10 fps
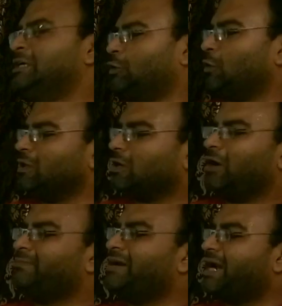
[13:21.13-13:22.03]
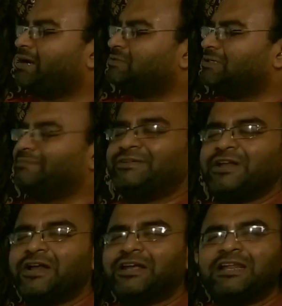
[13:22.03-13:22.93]
though the carbon atoms are
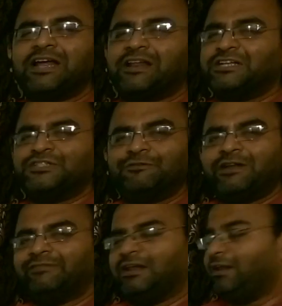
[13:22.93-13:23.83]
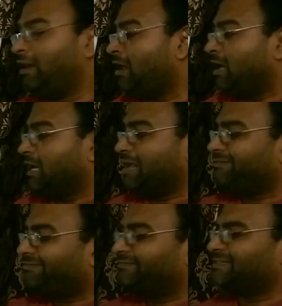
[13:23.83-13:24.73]
periodically arranged very well, if